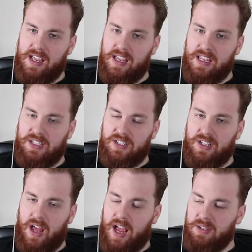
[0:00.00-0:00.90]

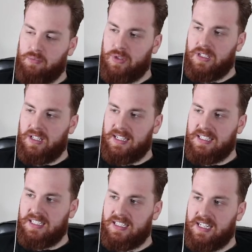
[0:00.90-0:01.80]
I would like
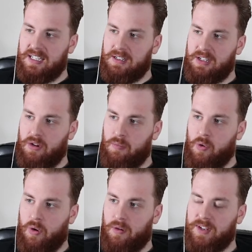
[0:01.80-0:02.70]
to see, you know,
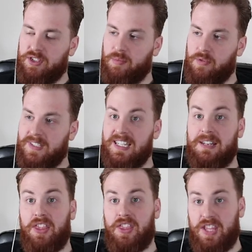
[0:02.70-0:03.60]
more original movies in
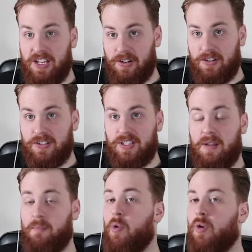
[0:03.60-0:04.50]
theaters
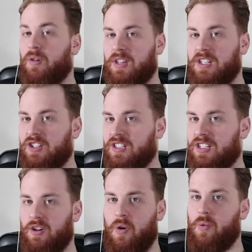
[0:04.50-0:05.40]
and more than just,
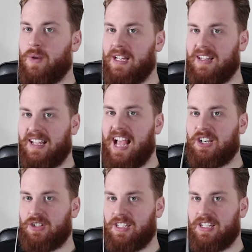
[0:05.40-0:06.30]
you know, a week. Like,
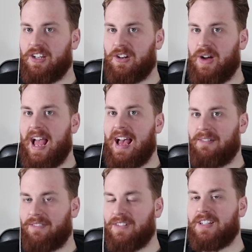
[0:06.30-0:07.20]
actually, you know,
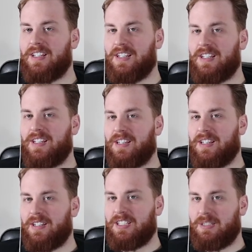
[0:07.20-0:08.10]
have
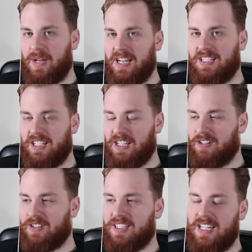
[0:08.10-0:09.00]
space in
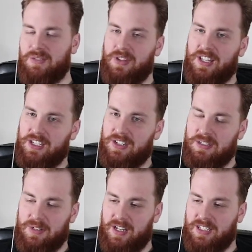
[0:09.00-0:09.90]
theaters. Because that's one thing that
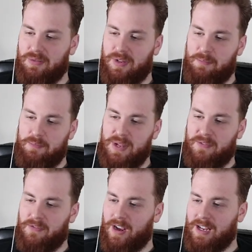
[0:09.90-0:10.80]
drives me nuts is when a big
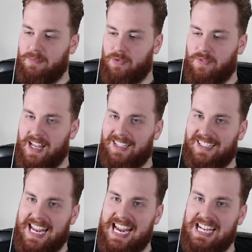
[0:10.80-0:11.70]
fucking movie has,
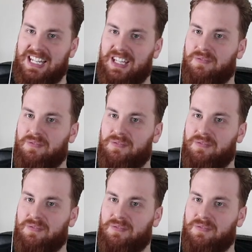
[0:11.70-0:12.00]
like, 8